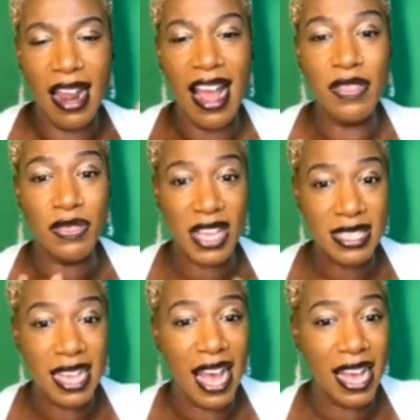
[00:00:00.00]
and
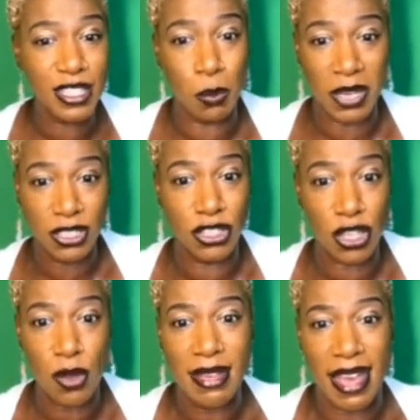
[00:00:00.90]
this has been
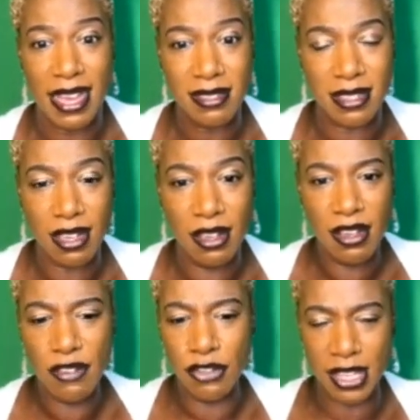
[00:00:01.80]
showcased
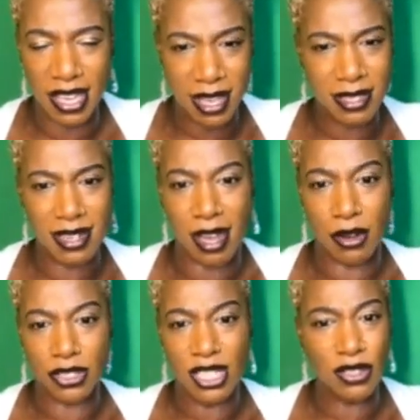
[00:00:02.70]
for years
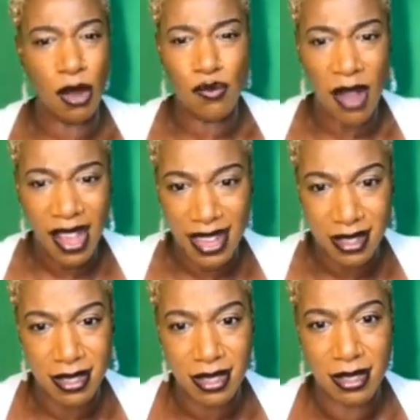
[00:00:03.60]
now. She's not right.
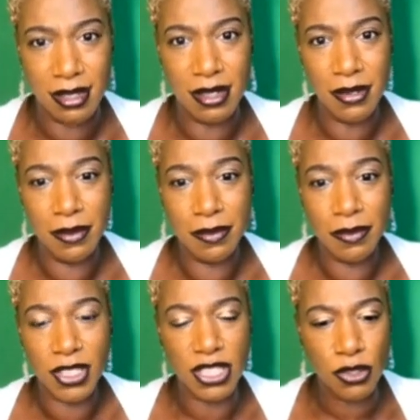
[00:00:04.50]

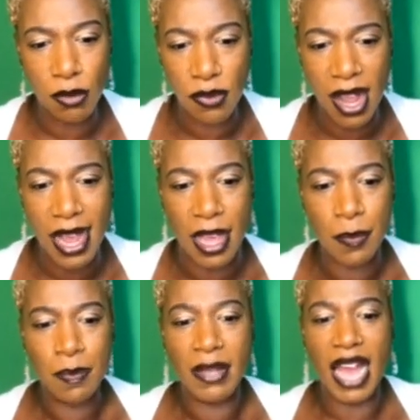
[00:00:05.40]
She's not right.
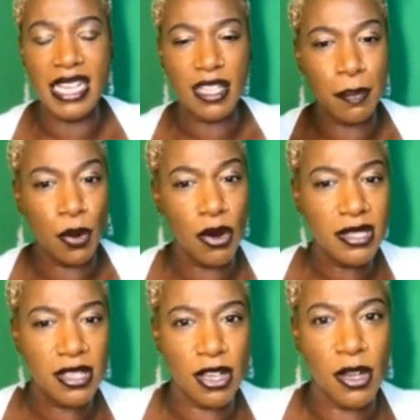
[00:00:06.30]
And it's
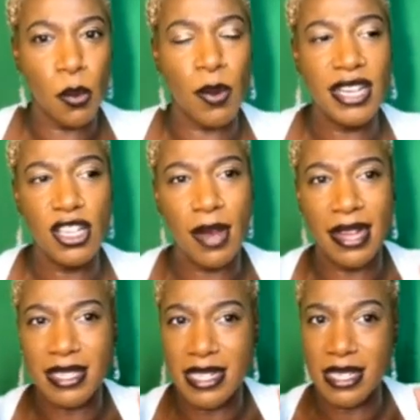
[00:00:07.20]
important when you
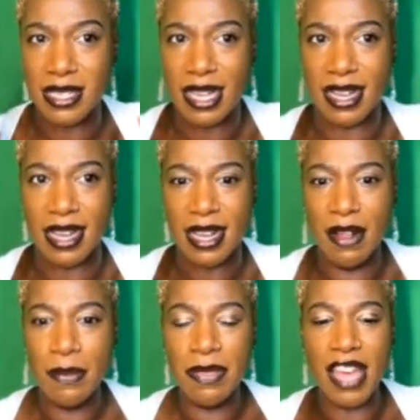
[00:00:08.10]
actually see
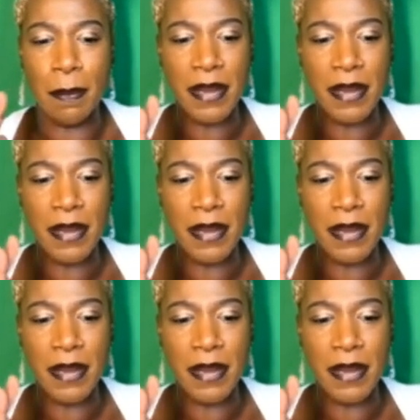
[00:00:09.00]
that